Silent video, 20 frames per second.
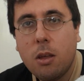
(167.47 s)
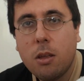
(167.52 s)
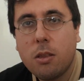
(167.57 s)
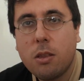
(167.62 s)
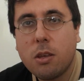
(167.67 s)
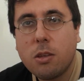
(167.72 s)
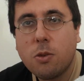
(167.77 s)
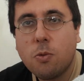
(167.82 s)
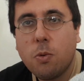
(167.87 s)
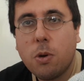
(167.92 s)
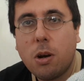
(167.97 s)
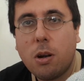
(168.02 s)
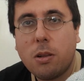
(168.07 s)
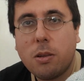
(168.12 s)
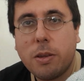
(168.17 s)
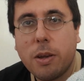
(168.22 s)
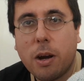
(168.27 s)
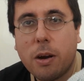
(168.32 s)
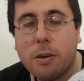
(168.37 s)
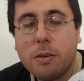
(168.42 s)
the Squirrel
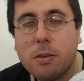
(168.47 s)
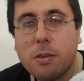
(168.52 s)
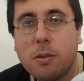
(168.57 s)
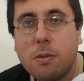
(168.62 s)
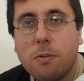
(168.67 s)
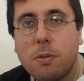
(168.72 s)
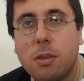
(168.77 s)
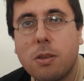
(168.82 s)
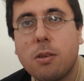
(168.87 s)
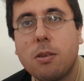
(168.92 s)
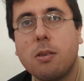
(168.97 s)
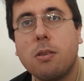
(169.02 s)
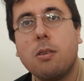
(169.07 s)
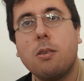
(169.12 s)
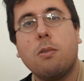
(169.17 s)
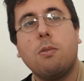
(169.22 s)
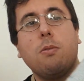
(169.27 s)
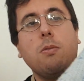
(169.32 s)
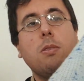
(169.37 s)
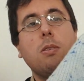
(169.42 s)
Yarns,
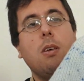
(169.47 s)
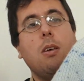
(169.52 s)
who's